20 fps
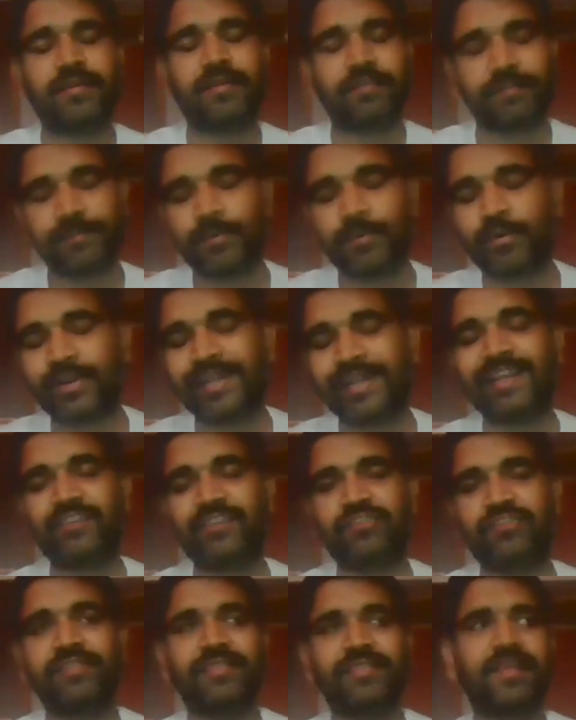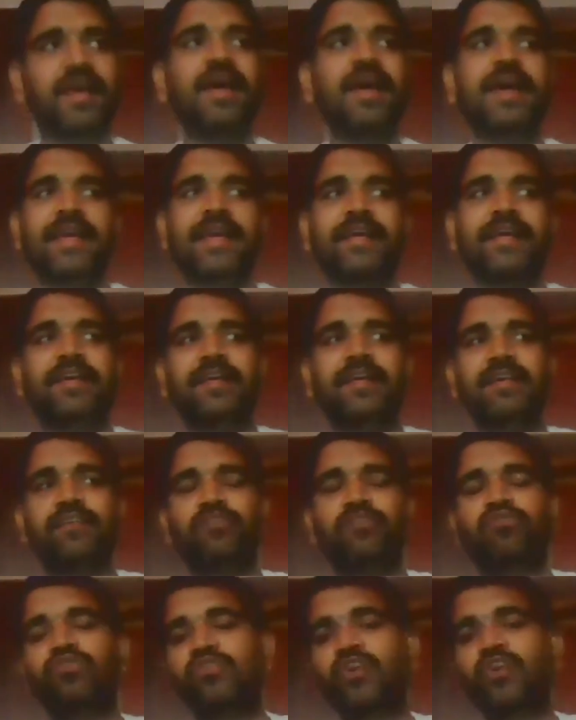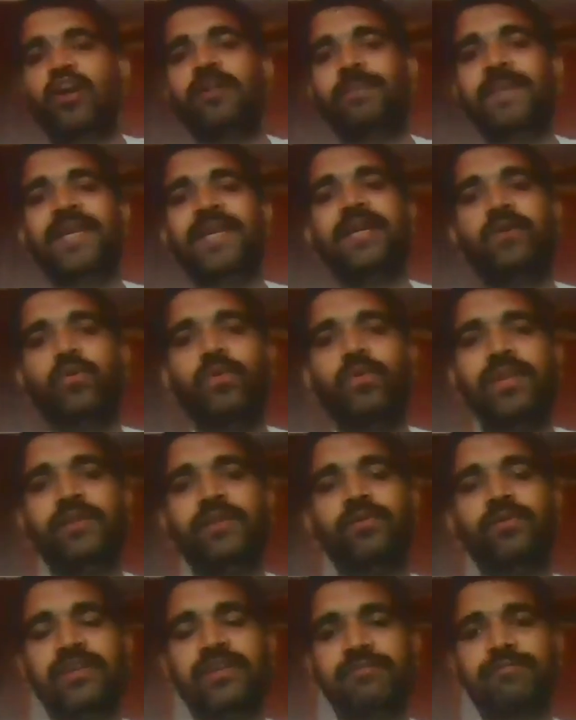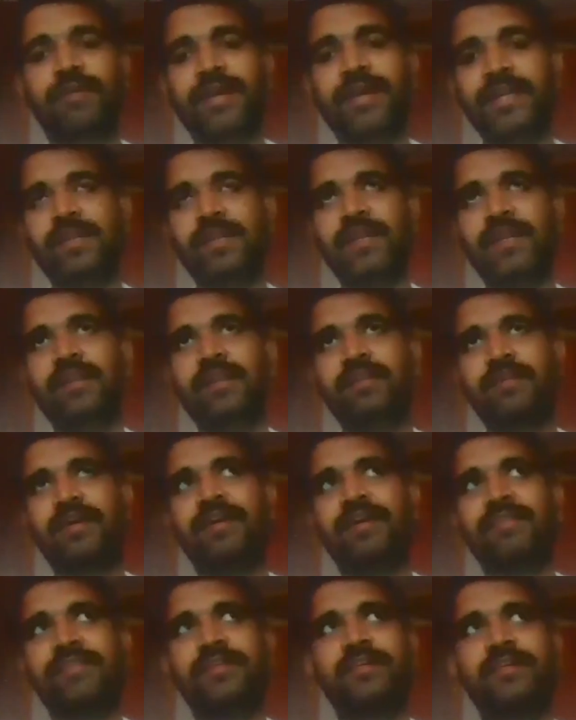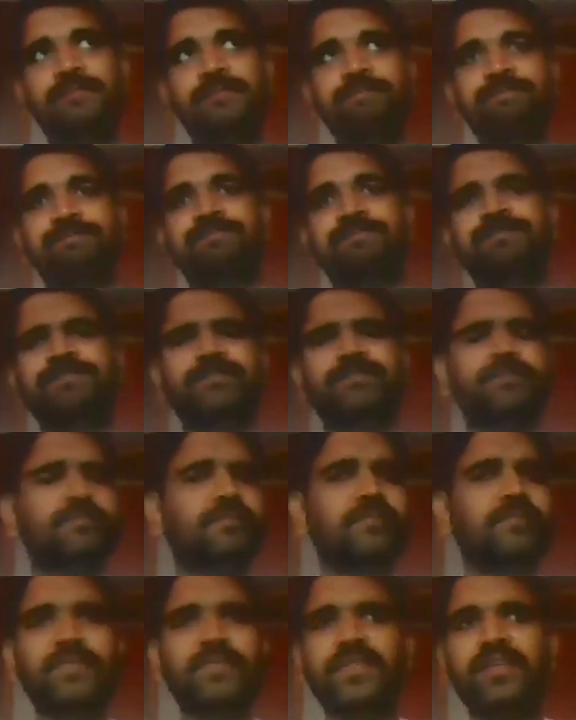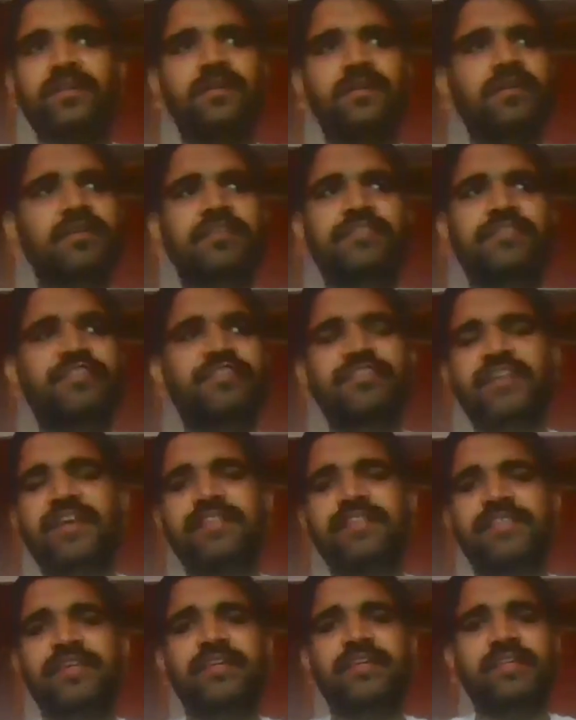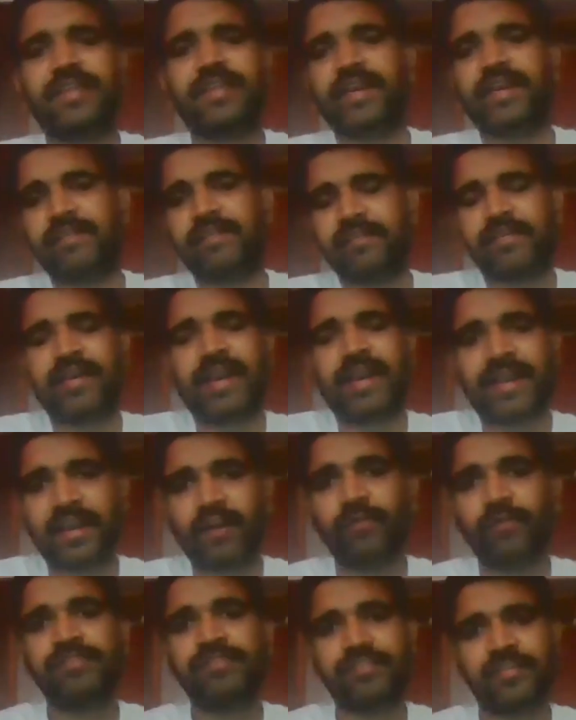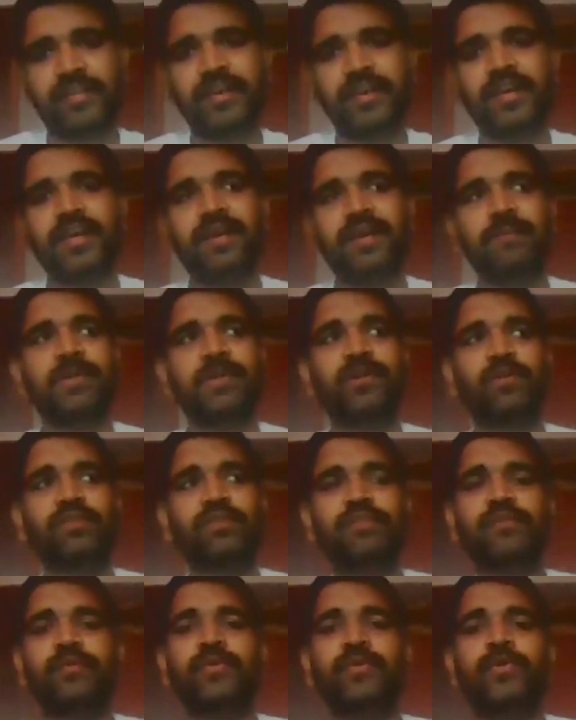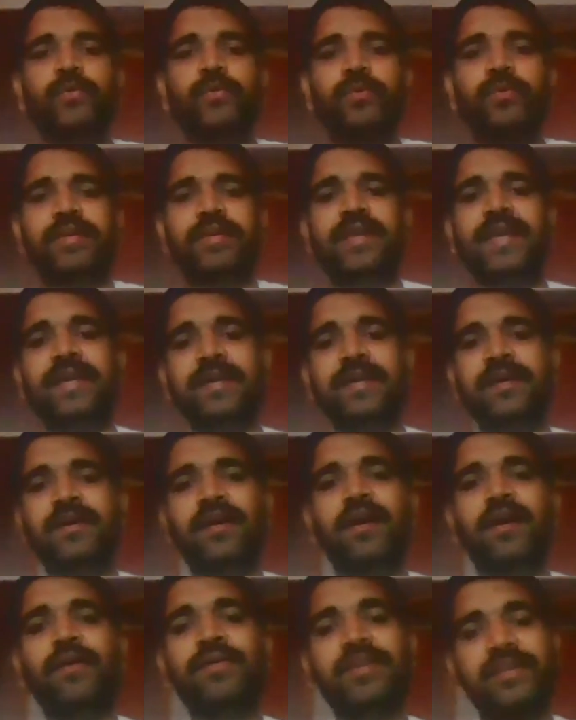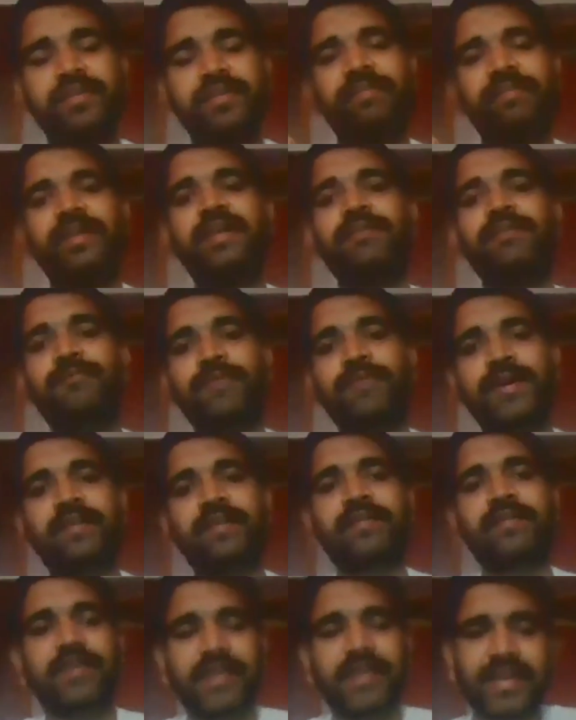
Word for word: sporting legends should not be only to confine it as a just as a, uh, their accounts but also to take our country where